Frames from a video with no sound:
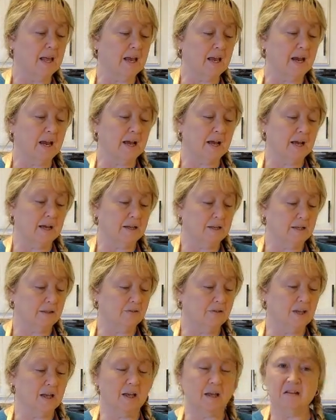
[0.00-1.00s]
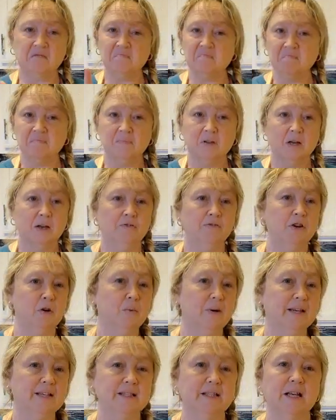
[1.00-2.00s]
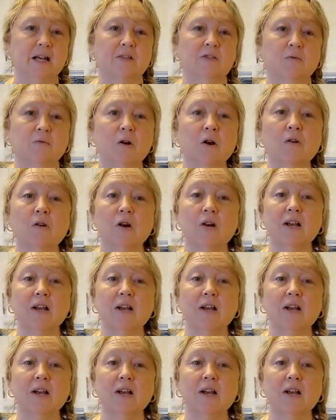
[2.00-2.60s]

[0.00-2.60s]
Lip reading: and then a few weeks down the road,